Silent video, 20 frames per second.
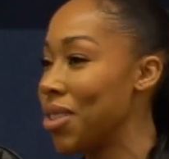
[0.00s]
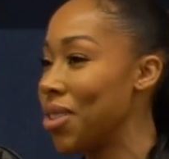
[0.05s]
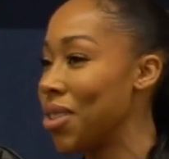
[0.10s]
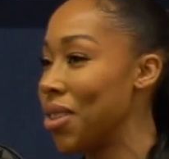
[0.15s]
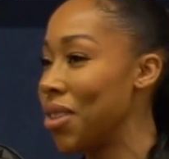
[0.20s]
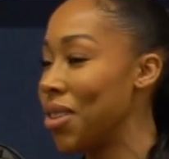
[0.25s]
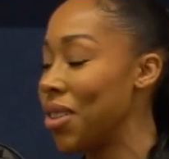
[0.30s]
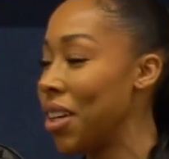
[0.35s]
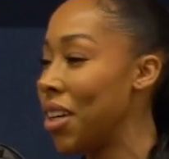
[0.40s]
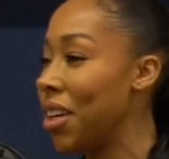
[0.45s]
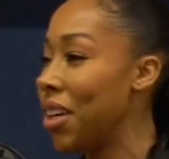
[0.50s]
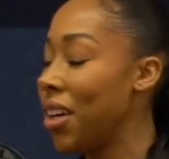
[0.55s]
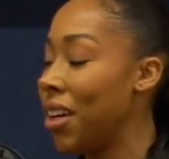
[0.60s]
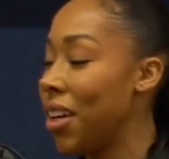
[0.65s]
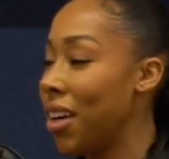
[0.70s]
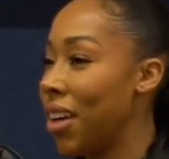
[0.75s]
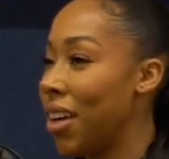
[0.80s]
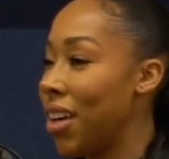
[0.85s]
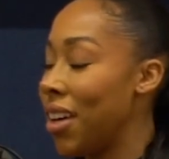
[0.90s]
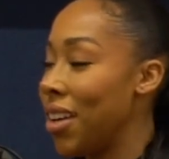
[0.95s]
So
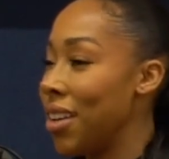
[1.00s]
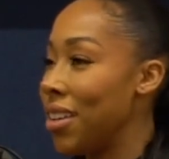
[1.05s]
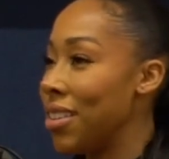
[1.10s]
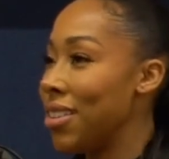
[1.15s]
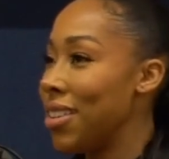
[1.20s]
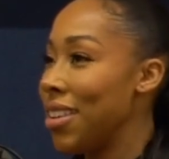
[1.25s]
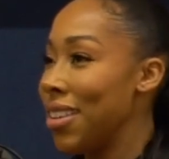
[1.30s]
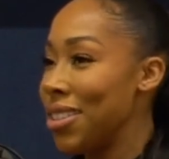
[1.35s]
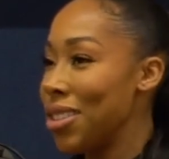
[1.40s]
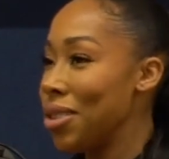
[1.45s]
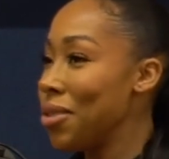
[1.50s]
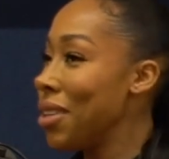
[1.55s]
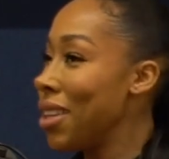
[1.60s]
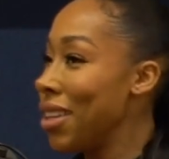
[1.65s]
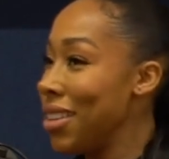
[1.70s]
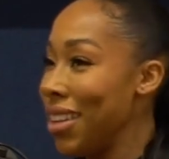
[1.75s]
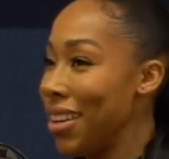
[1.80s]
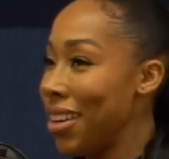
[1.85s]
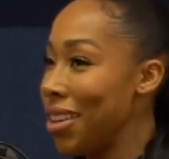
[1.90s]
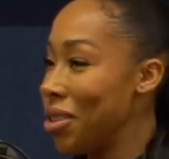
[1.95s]

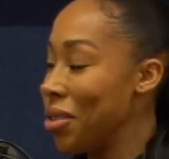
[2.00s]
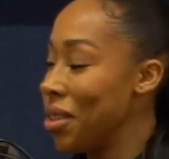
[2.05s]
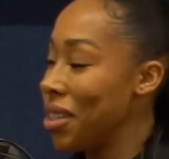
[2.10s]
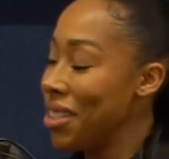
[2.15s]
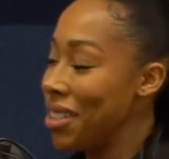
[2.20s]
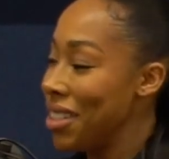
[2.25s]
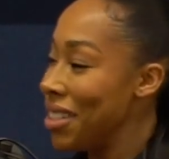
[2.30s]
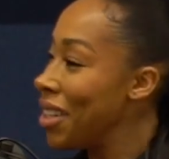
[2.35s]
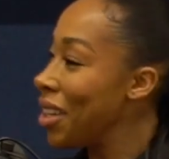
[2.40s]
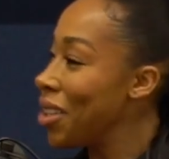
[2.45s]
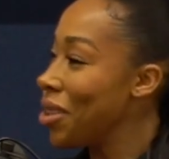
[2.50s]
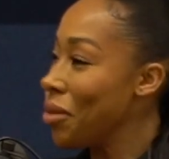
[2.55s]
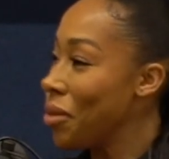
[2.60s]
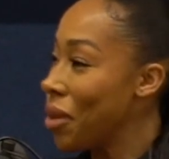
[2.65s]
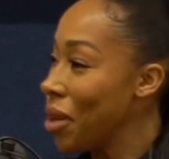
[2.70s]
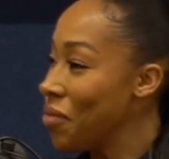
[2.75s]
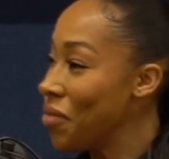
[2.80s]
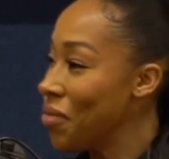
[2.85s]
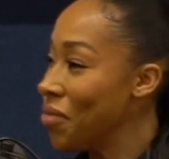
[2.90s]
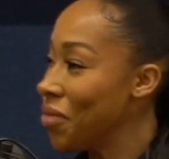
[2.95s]
then, I created another
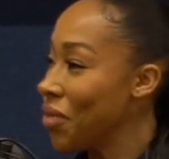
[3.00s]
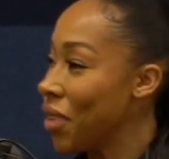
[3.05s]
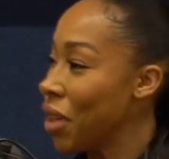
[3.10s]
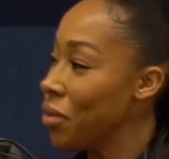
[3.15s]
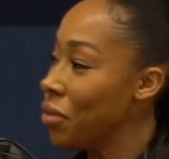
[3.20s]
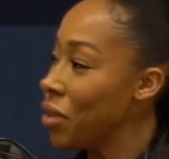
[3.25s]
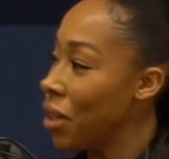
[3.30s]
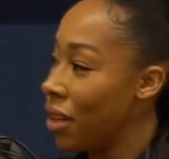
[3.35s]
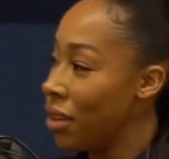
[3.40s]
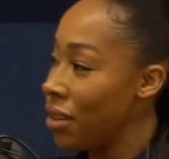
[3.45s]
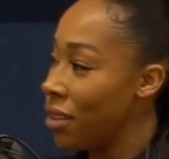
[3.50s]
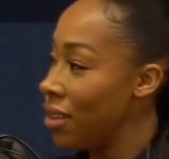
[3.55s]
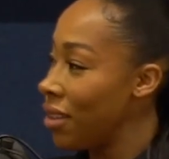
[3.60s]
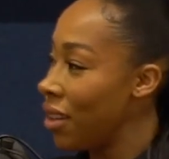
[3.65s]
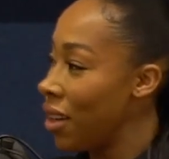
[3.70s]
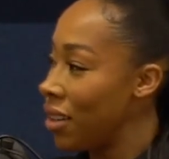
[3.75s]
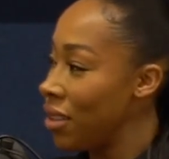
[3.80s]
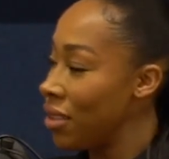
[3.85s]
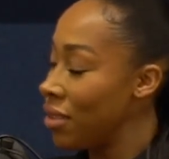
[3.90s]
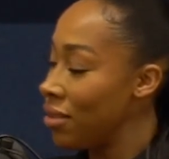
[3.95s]
one.
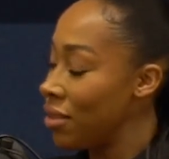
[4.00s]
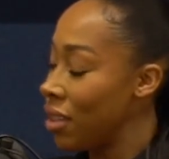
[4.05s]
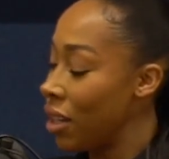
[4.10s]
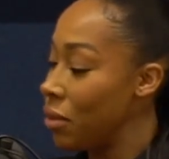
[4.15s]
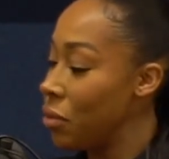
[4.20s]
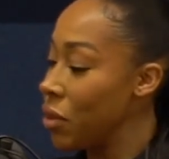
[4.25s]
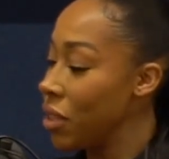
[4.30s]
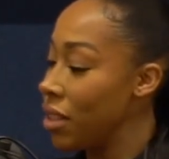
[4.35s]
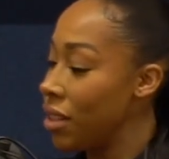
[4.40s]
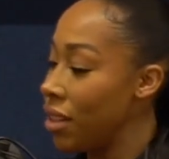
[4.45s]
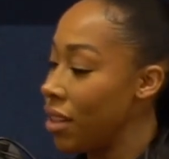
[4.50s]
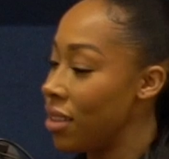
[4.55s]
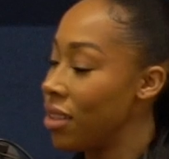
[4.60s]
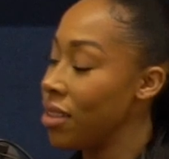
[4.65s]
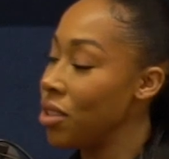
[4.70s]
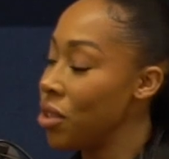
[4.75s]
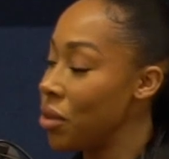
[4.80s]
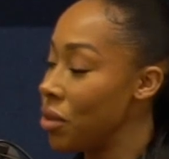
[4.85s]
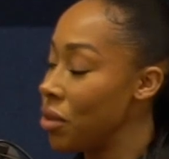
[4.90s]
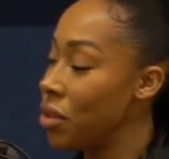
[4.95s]
It was
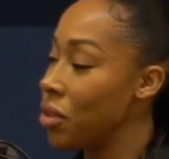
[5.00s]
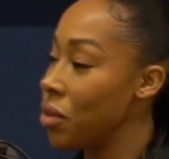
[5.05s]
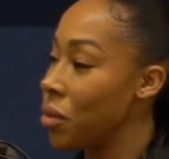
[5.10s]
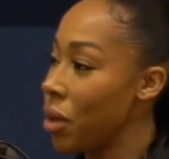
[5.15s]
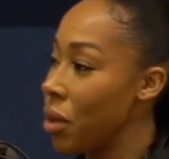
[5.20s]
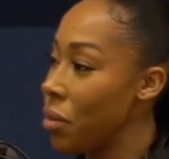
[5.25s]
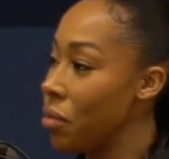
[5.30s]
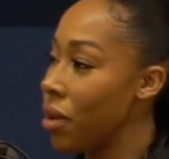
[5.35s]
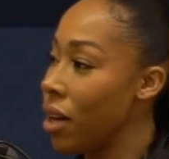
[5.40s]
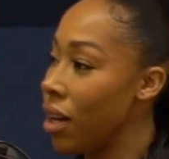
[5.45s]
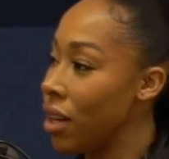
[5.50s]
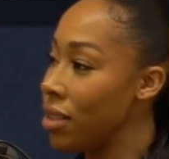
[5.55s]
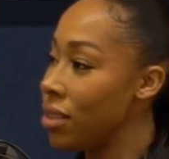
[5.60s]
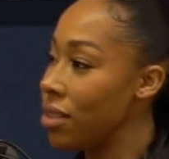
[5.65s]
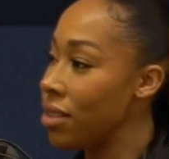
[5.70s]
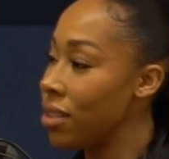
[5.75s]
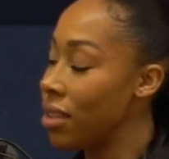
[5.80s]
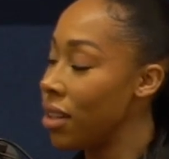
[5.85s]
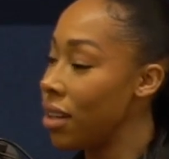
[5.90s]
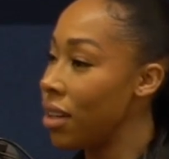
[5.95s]
another children's wear
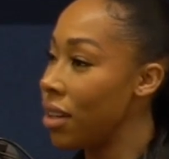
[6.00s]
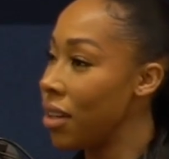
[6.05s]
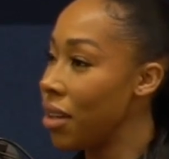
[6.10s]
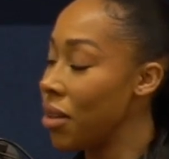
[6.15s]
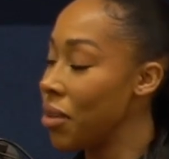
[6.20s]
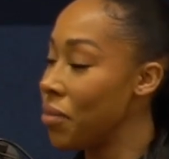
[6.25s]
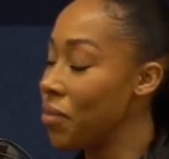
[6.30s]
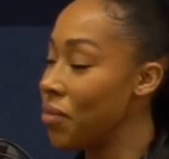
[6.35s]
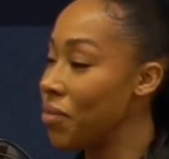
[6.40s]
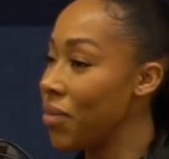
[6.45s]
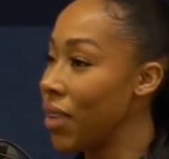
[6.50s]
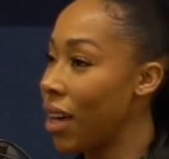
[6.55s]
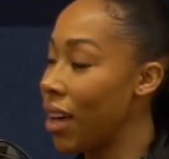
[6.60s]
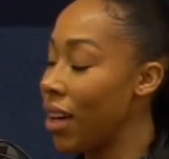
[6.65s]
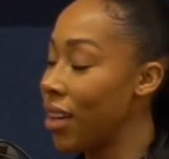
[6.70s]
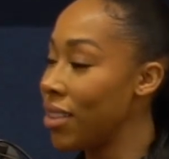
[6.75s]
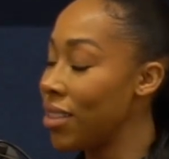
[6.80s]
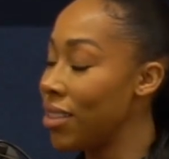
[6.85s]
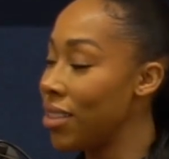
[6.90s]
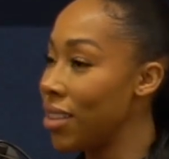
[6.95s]
brand. And
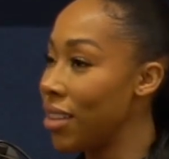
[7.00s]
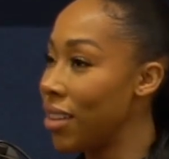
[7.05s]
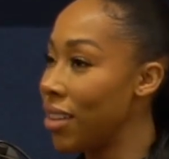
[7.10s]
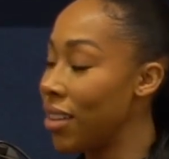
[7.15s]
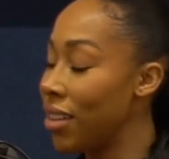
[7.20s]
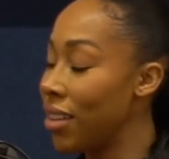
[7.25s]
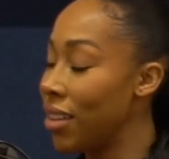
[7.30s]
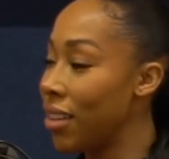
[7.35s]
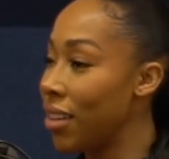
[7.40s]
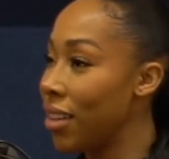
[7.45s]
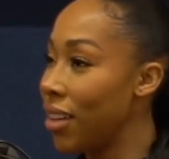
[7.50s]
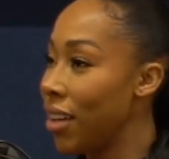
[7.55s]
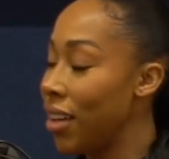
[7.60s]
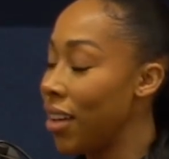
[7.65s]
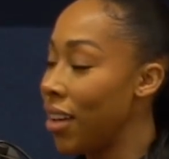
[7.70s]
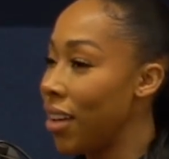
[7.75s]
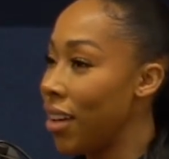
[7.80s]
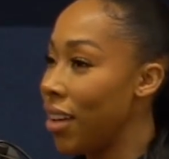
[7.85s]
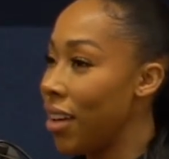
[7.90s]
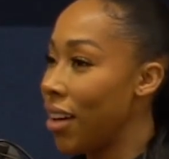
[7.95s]
I
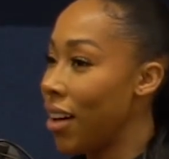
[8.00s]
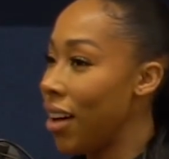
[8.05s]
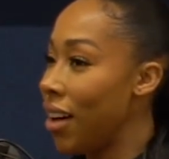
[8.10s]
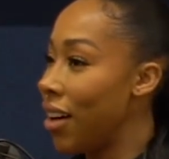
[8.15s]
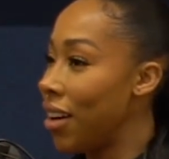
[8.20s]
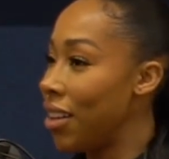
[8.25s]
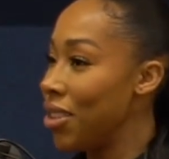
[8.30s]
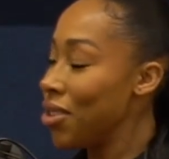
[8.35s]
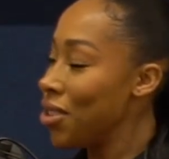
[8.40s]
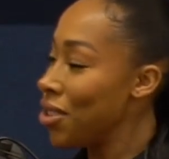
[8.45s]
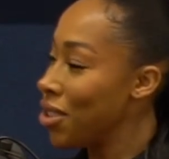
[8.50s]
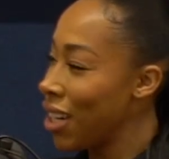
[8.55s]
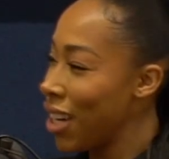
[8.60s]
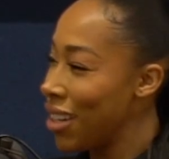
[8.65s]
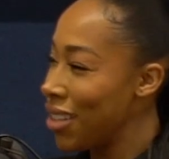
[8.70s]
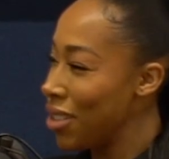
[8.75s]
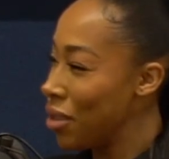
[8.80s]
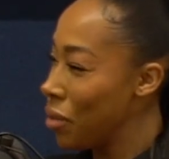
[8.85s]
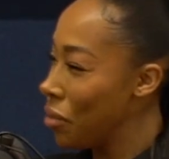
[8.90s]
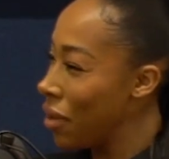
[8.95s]
just
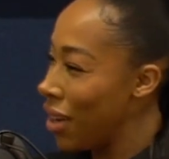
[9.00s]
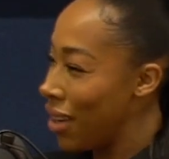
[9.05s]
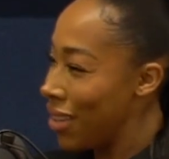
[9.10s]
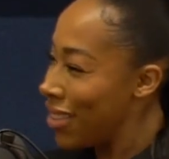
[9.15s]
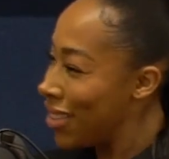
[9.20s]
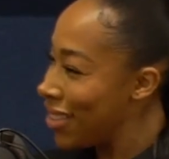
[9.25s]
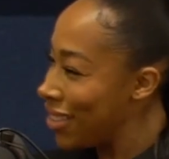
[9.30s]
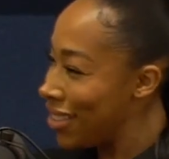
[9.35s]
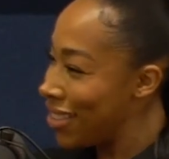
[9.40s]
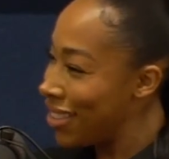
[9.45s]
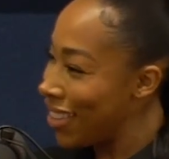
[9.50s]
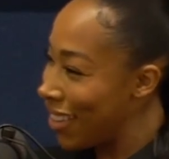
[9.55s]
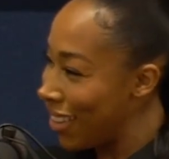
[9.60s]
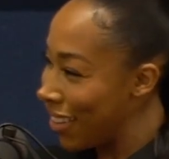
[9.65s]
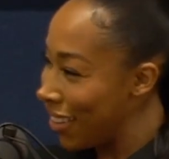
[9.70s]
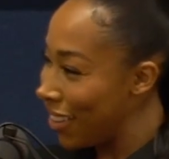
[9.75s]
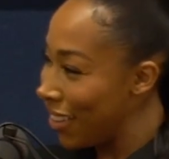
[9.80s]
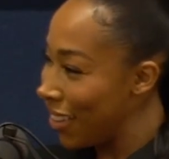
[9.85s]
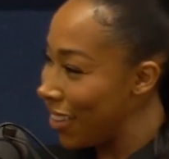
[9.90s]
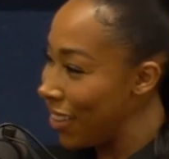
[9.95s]
changed the branding
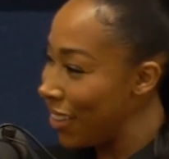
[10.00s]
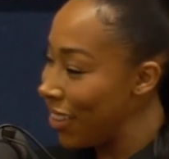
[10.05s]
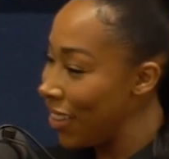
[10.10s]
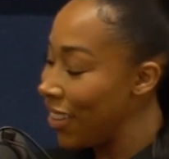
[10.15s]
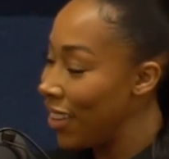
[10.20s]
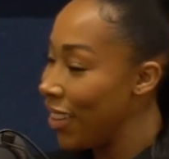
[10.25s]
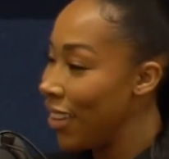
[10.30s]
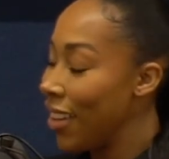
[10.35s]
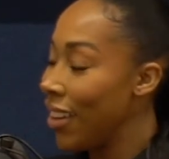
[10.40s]
slightly.